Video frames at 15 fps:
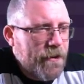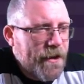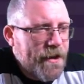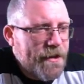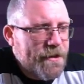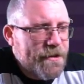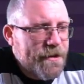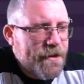
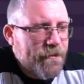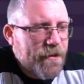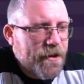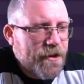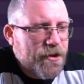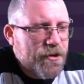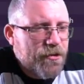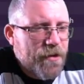Hits it, but
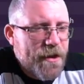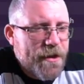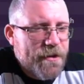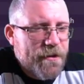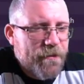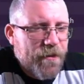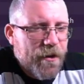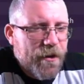it's straight
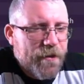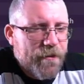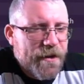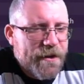at Bonham. He